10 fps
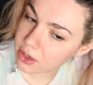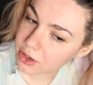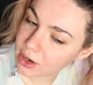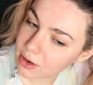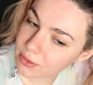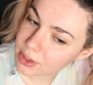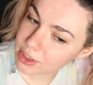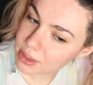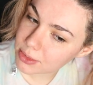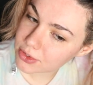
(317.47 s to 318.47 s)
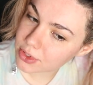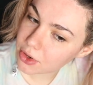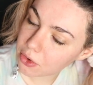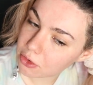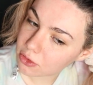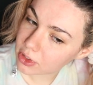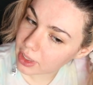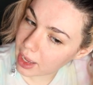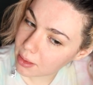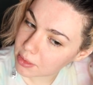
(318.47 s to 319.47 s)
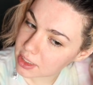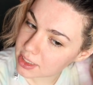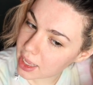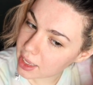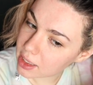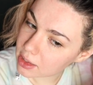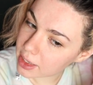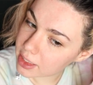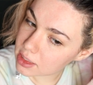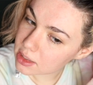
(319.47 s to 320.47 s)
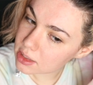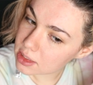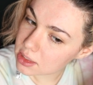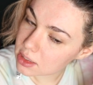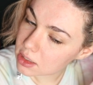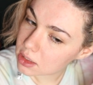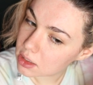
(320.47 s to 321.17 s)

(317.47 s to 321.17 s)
you're not really supposed to overlap because A, it lightens